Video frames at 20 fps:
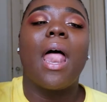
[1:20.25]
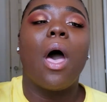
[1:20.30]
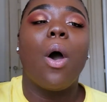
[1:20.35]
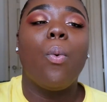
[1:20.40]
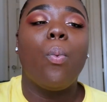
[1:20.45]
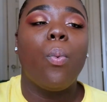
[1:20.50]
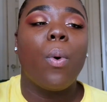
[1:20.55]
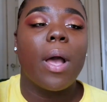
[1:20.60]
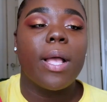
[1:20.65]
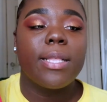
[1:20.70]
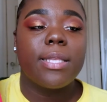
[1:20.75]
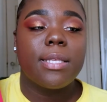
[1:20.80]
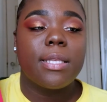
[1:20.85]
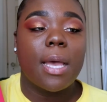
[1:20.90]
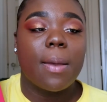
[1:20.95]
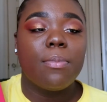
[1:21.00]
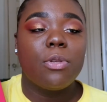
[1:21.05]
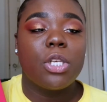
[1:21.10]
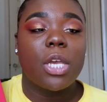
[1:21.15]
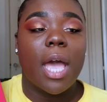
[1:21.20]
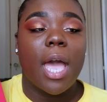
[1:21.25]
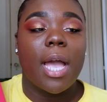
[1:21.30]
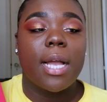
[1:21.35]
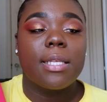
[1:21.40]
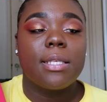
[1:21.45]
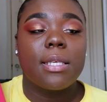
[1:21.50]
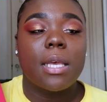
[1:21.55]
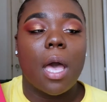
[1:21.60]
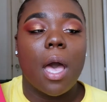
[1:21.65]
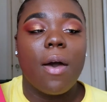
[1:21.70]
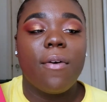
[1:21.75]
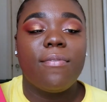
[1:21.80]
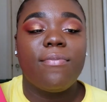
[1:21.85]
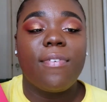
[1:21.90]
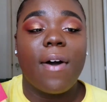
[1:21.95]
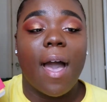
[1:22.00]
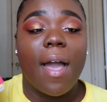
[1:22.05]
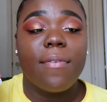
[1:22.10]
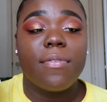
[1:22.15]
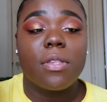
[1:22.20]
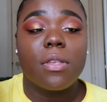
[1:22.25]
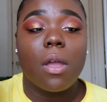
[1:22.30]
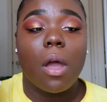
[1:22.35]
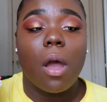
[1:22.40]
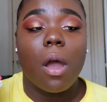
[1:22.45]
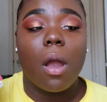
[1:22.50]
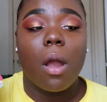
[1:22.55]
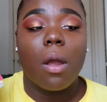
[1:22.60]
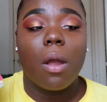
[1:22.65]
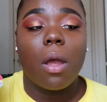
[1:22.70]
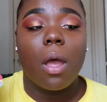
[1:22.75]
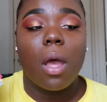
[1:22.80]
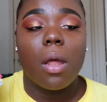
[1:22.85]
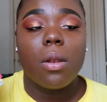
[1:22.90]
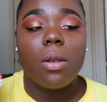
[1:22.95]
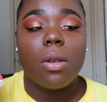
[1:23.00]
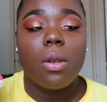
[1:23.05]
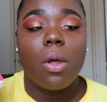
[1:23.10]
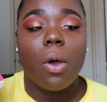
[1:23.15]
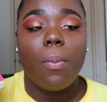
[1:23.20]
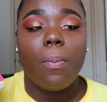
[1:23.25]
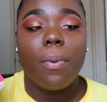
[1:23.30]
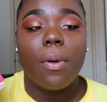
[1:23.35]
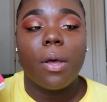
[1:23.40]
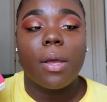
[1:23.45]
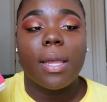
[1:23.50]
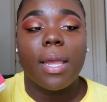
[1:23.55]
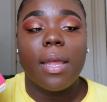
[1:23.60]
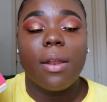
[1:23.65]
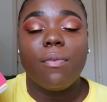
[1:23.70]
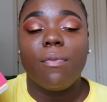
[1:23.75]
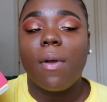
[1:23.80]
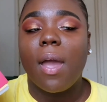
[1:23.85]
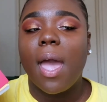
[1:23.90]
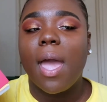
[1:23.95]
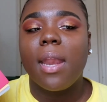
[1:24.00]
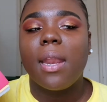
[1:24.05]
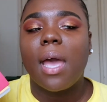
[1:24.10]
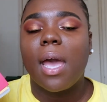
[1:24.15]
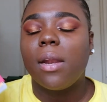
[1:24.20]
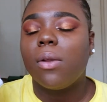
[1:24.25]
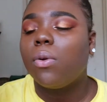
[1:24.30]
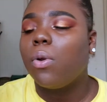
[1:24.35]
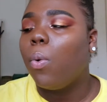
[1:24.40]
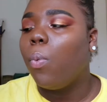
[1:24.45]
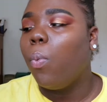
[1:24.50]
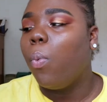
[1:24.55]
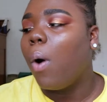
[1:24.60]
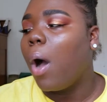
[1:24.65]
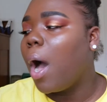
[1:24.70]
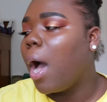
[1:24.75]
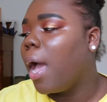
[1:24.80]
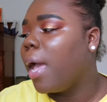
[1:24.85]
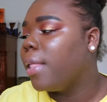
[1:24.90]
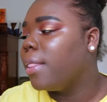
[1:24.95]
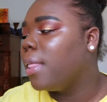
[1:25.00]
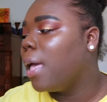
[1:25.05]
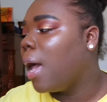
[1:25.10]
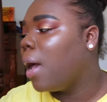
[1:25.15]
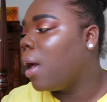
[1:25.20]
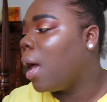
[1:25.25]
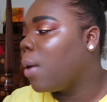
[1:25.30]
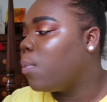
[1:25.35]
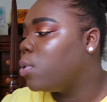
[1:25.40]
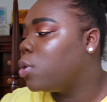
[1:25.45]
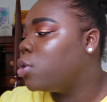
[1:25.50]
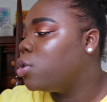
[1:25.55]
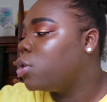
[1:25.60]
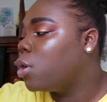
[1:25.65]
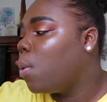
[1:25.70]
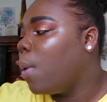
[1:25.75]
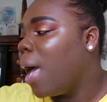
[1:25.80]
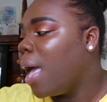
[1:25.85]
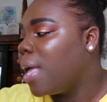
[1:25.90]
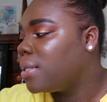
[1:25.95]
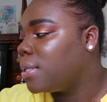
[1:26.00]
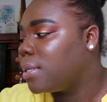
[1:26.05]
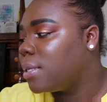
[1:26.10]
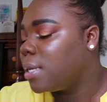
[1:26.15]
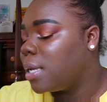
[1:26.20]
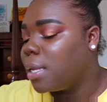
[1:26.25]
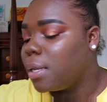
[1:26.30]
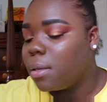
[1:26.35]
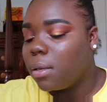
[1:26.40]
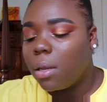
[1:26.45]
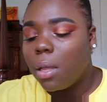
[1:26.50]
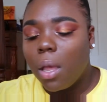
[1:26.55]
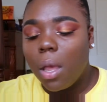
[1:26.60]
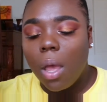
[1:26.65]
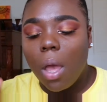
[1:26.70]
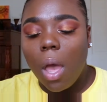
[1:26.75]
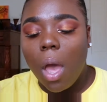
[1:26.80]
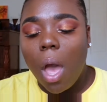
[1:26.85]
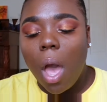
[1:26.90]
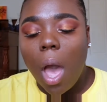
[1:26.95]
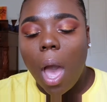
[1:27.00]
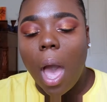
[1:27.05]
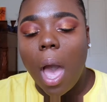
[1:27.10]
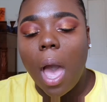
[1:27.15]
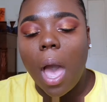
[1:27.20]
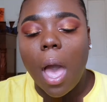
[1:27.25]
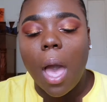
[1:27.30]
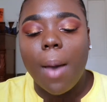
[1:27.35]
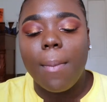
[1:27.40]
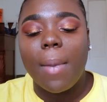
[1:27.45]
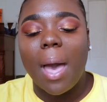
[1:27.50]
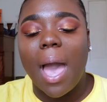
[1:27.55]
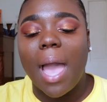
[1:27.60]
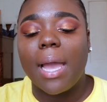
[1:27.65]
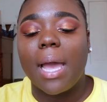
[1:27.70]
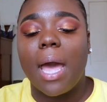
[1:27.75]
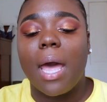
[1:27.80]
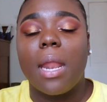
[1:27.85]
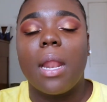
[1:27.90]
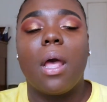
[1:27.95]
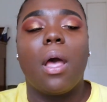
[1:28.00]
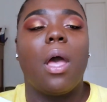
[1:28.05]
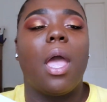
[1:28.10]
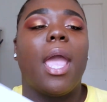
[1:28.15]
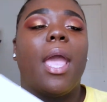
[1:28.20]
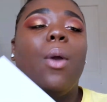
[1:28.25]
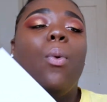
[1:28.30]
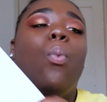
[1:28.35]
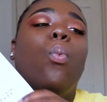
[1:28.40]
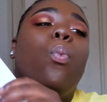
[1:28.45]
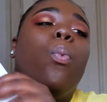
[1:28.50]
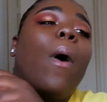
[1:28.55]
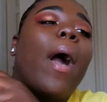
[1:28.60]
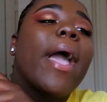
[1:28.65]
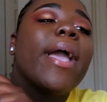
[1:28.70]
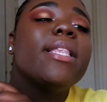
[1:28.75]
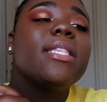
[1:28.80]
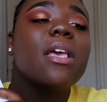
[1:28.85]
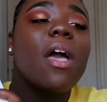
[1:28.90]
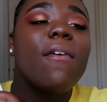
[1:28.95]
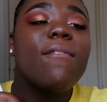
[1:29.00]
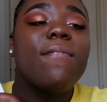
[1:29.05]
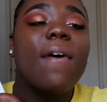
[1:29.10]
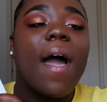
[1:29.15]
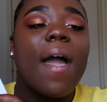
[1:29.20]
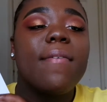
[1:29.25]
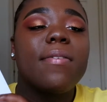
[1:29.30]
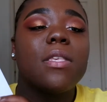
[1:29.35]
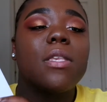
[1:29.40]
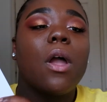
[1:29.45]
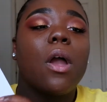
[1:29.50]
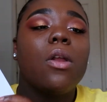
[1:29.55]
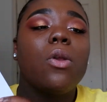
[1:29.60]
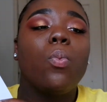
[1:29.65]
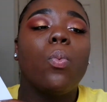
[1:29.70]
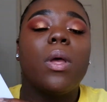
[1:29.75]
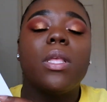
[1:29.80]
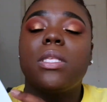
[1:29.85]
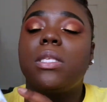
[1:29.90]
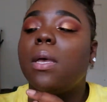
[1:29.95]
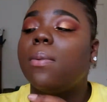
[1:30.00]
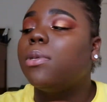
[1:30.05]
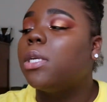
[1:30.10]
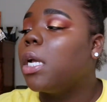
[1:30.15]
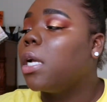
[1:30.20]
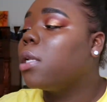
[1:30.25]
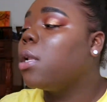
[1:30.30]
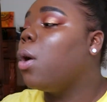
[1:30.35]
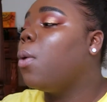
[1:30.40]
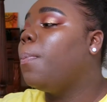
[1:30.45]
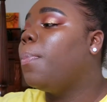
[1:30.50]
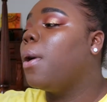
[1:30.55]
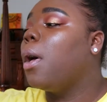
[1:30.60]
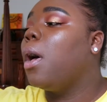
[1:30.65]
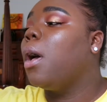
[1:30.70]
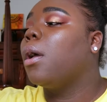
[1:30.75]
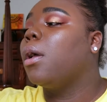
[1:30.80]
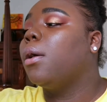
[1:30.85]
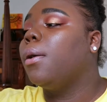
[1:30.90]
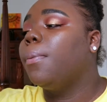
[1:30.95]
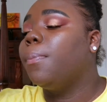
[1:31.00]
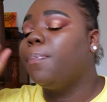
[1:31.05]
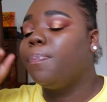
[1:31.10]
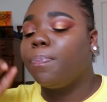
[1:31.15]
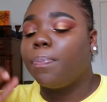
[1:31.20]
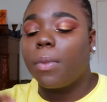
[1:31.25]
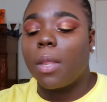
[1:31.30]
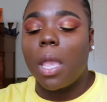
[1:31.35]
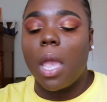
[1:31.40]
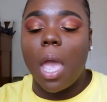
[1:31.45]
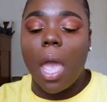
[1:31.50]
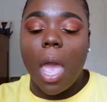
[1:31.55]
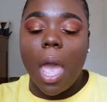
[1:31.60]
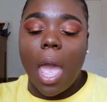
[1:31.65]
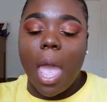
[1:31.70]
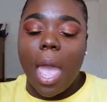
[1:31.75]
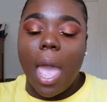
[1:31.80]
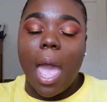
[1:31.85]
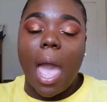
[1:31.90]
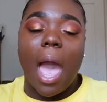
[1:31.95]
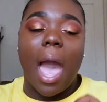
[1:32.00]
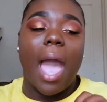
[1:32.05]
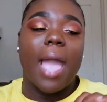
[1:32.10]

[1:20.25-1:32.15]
a 1 subject, 5-star notebook in red. I don't know why that I was so hesitant. I got a white 5-star 1 subject notebook. I